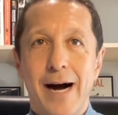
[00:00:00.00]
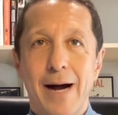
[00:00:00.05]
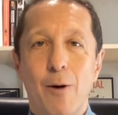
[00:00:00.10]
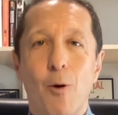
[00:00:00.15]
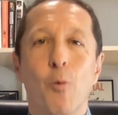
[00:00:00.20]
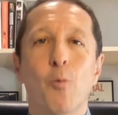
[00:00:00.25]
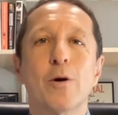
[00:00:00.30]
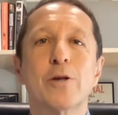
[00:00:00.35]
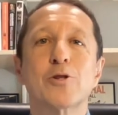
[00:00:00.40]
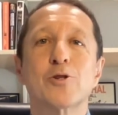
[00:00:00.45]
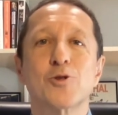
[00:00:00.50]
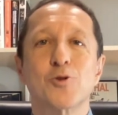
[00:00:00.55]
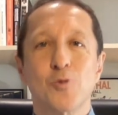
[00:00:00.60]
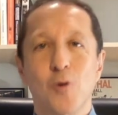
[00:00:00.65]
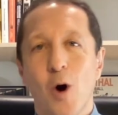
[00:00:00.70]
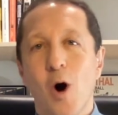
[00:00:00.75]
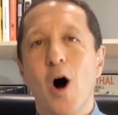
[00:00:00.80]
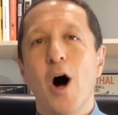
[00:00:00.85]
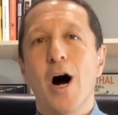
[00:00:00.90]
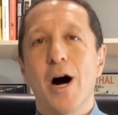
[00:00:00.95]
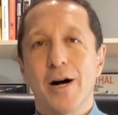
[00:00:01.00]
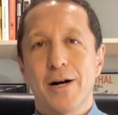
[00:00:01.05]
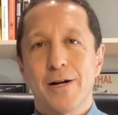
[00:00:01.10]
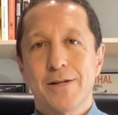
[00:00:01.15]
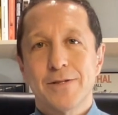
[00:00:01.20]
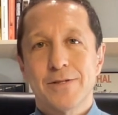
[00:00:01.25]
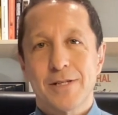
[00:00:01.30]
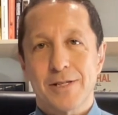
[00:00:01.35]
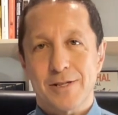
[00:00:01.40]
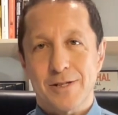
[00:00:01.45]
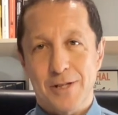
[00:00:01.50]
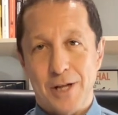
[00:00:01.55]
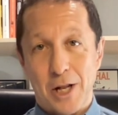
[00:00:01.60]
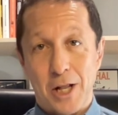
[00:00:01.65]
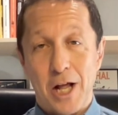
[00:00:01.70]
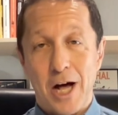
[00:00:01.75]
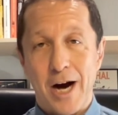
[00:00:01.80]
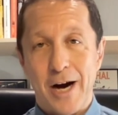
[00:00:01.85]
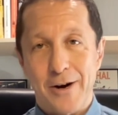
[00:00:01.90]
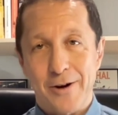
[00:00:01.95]
I will withdraw this
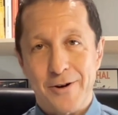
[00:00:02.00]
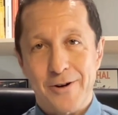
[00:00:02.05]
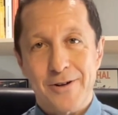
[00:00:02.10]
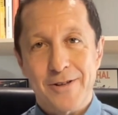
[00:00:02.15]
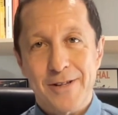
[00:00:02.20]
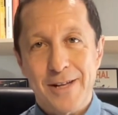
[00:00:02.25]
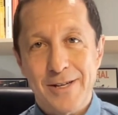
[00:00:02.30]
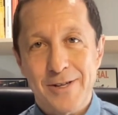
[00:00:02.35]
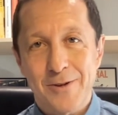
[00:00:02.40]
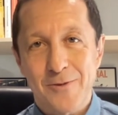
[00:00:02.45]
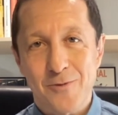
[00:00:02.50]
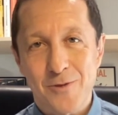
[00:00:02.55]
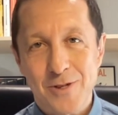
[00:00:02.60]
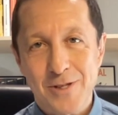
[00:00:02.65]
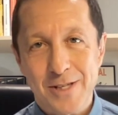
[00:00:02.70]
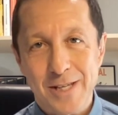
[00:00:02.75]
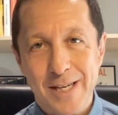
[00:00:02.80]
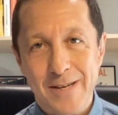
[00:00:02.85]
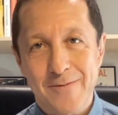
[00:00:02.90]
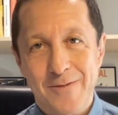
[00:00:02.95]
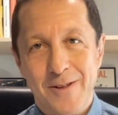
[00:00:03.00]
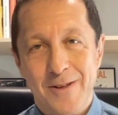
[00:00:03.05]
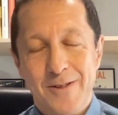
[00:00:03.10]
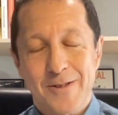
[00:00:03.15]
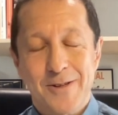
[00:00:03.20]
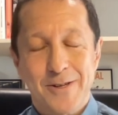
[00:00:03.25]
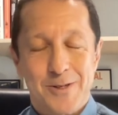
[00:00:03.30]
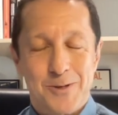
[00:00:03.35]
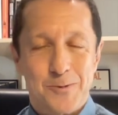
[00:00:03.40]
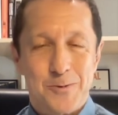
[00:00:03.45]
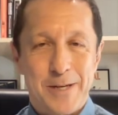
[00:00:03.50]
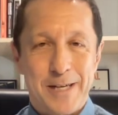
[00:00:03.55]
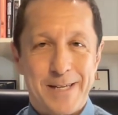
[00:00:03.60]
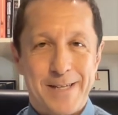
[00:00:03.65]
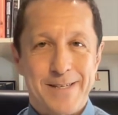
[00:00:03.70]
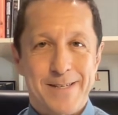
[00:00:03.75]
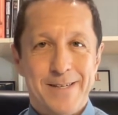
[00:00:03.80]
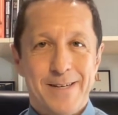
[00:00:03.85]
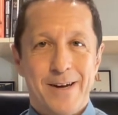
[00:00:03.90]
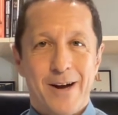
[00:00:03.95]
little honor that you've received this
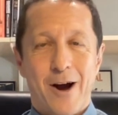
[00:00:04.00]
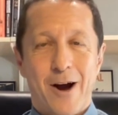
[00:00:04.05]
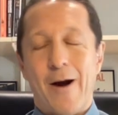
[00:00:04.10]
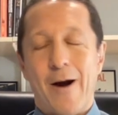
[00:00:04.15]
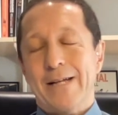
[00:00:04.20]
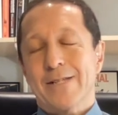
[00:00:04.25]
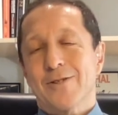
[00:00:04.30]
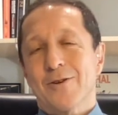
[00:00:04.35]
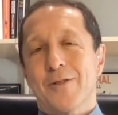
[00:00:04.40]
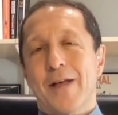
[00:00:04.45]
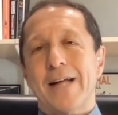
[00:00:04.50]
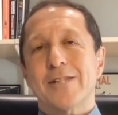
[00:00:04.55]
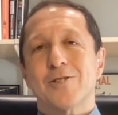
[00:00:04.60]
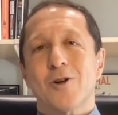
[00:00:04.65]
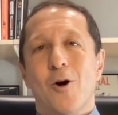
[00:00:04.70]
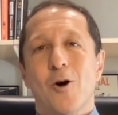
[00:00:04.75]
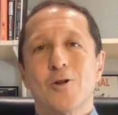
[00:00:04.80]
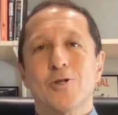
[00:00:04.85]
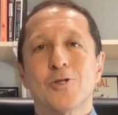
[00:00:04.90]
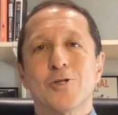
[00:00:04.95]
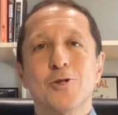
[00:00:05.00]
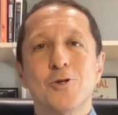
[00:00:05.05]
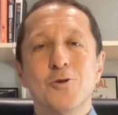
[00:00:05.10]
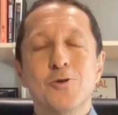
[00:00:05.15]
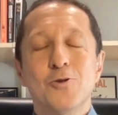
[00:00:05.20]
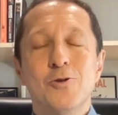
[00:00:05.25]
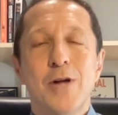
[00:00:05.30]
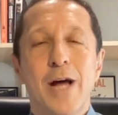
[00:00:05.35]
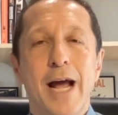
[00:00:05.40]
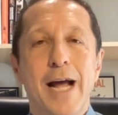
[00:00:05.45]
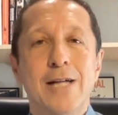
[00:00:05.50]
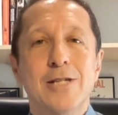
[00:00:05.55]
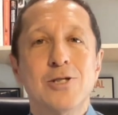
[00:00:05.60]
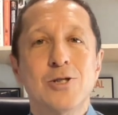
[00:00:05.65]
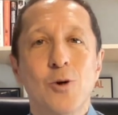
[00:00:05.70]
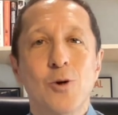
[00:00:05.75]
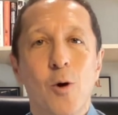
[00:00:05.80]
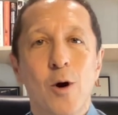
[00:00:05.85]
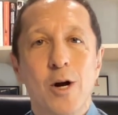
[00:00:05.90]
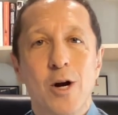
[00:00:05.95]
week. All right, so that's our dude
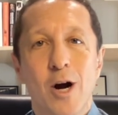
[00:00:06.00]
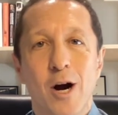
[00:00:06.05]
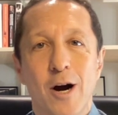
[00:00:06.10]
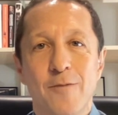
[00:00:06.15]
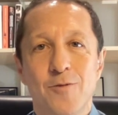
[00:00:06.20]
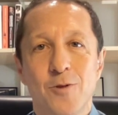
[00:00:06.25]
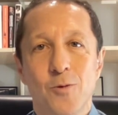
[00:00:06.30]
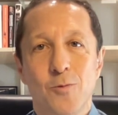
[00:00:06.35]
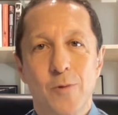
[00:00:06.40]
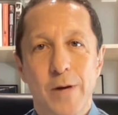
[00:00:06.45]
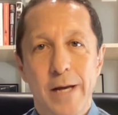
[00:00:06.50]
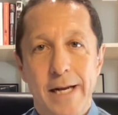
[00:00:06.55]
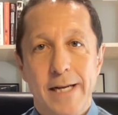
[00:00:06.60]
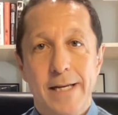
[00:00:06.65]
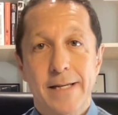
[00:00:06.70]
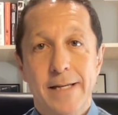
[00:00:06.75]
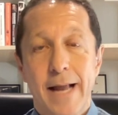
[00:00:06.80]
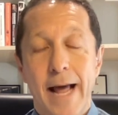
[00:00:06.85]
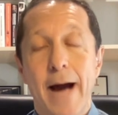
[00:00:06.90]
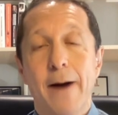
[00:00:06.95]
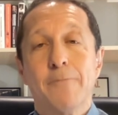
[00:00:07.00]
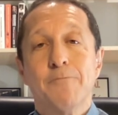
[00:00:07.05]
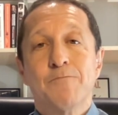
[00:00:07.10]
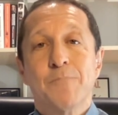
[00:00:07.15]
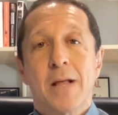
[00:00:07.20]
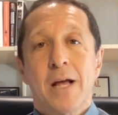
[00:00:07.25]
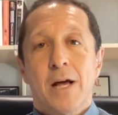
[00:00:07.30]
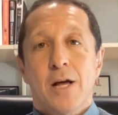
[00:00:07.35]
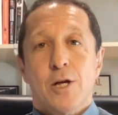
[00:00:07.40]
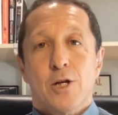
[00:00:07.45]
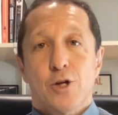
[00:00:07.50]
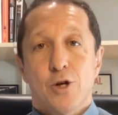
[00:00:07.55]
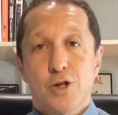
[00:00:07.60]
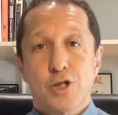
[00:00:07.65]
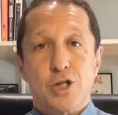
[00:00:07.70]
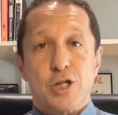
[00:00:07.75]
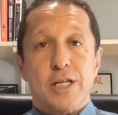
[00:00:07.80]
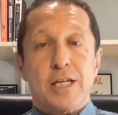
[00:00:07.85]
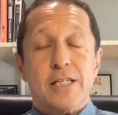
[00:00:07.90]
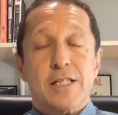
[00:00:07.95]
and dork of the week. Now,
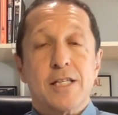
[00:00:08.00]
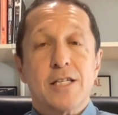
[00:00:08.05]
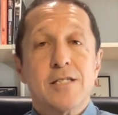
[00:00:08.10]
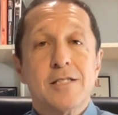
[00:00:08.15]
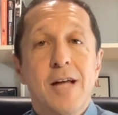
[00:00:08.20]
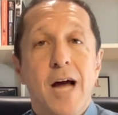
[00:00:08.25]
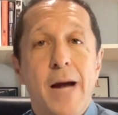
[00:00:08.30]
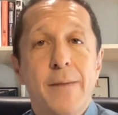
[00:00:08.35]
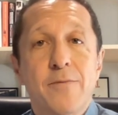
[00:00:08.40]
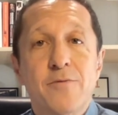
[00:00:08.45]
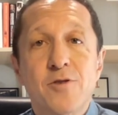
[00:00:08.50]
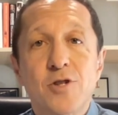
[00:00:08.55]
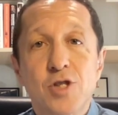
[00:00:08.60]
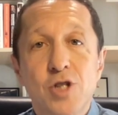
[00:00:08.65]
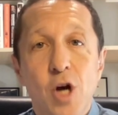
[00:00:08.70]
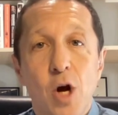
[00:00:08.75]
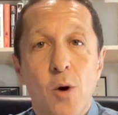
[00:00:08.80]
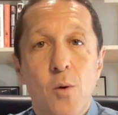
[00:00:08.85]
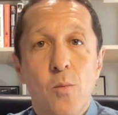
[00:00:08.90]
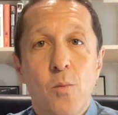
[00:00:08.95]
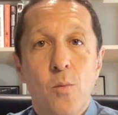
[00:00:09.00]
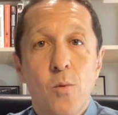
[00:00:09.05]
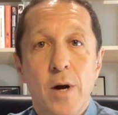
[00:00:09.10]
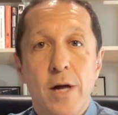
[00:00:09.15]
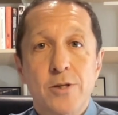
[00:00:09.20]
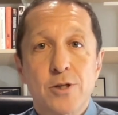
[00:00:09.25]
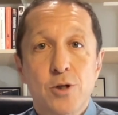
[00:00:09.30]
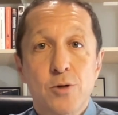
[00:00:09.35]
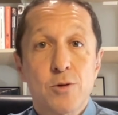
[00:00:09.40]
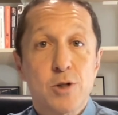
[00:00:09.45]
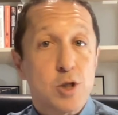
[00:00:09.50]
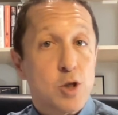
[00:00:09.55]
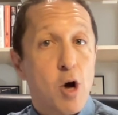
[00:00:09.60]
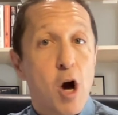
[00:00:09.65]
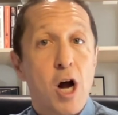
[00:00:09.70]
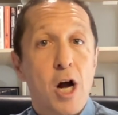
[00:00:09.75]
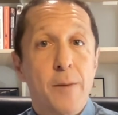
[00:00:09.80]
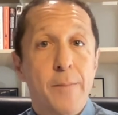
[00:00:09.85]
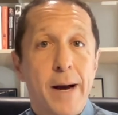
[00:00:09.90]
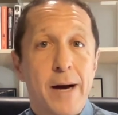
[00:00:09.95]
usually at this time of the show, what I'll do is
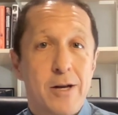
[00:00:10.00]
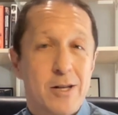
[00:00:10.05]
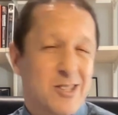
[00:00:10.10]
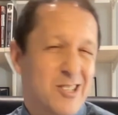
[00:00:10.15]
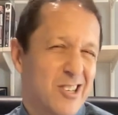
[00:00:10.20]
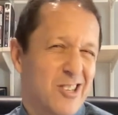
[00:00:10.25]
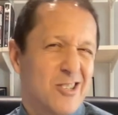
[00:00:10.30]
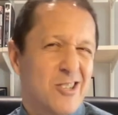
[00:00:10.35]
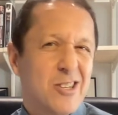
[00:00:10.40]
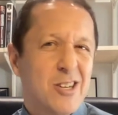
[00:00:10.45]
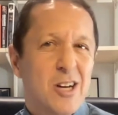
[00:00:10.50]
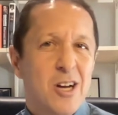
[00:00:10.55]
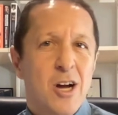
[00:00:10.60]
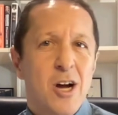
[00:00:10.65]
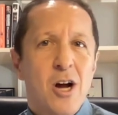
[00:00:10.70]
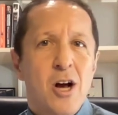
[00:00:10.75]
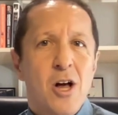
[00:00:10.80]
talk about a little